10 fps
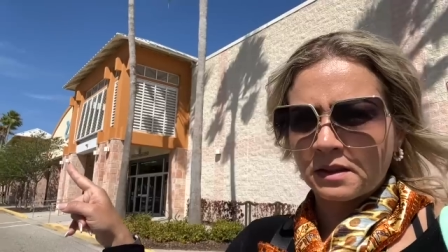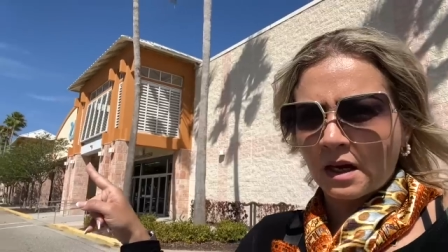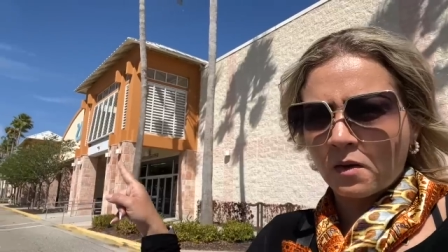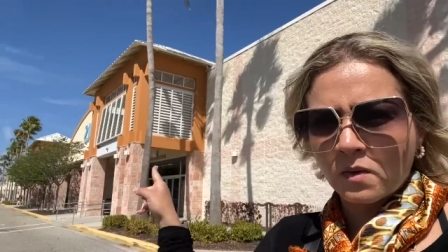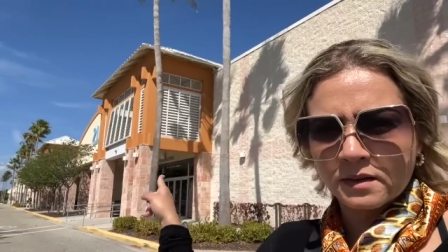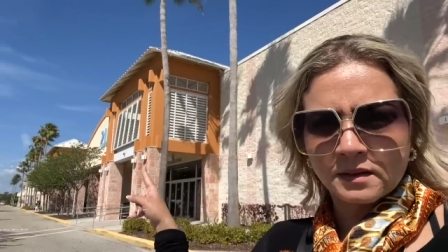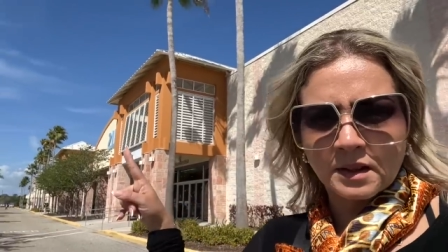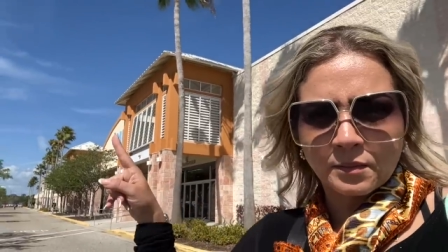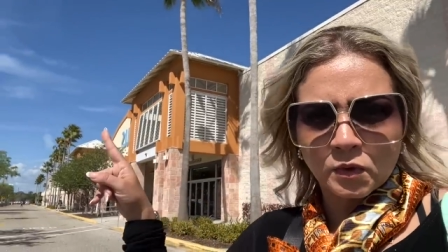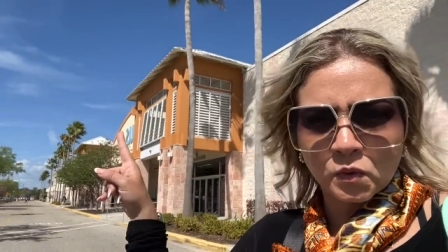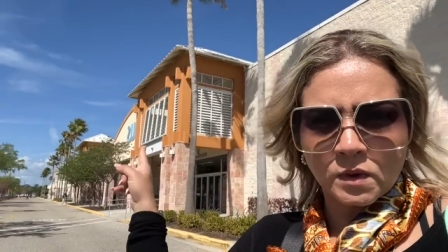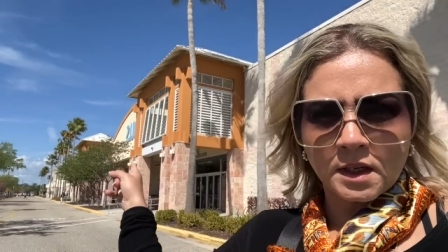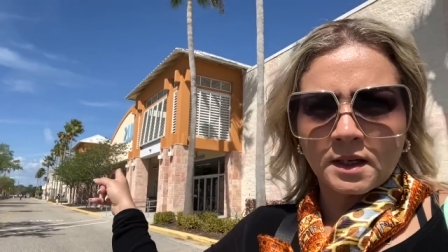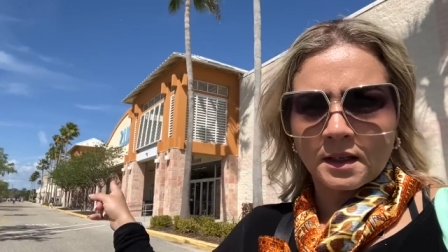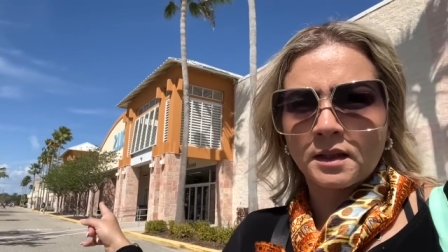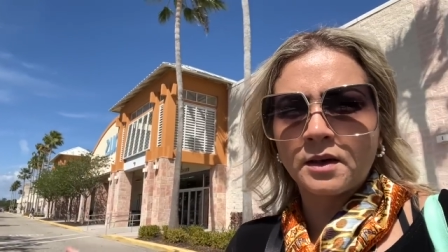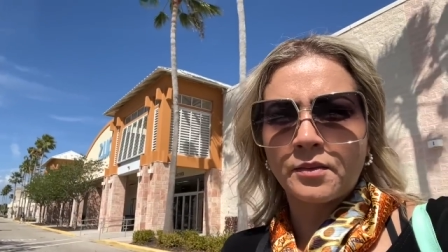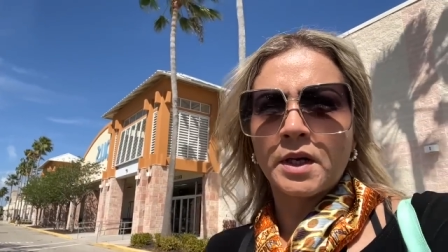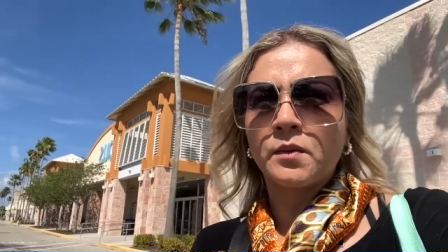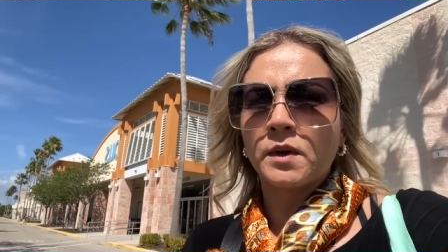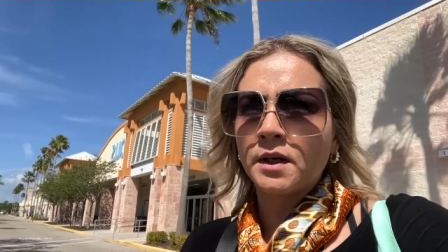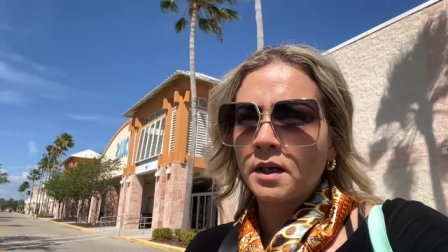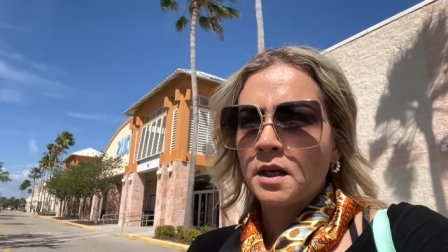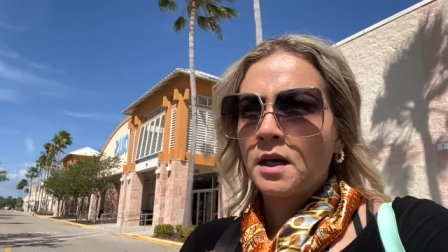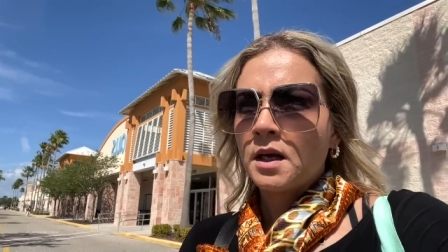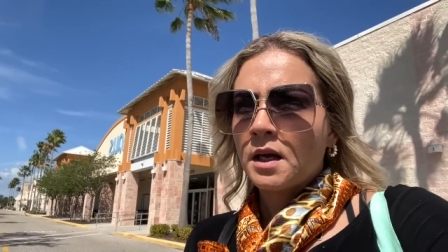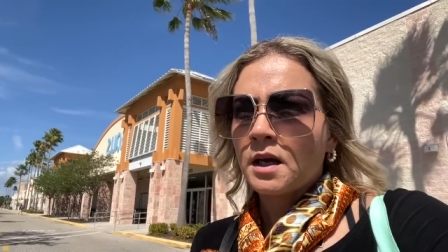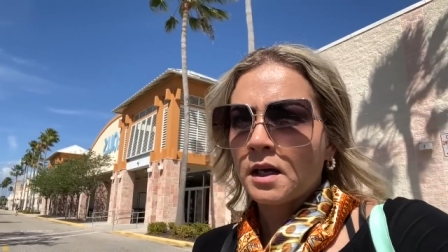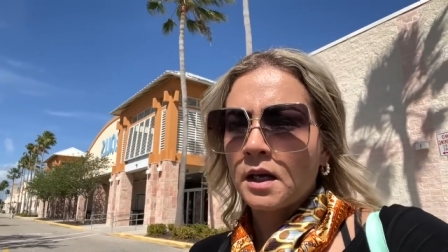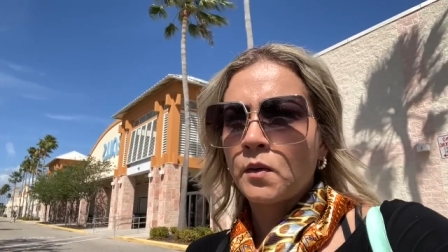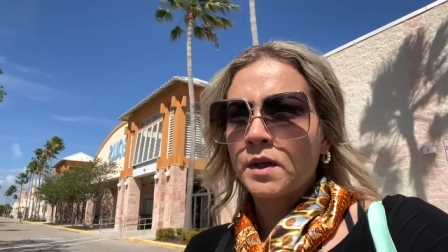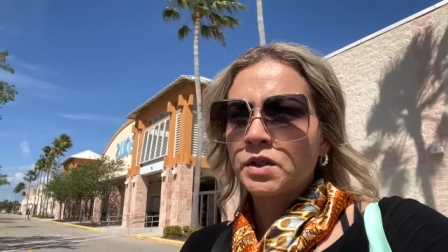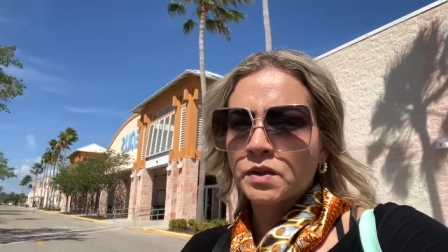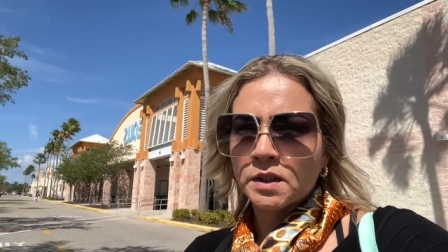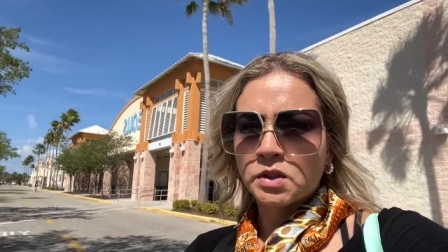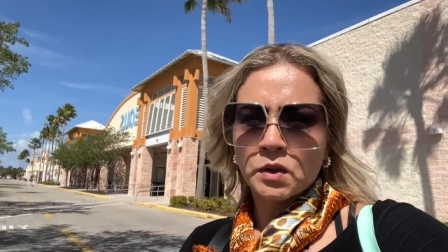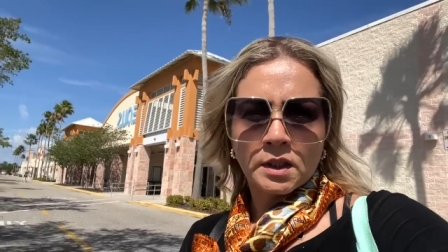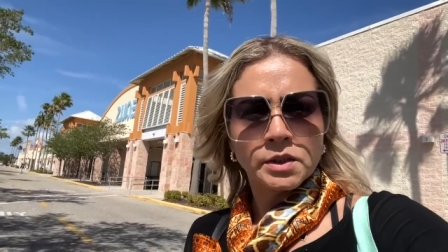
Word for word: that one, the blue one and the red one. And I went to the Dollar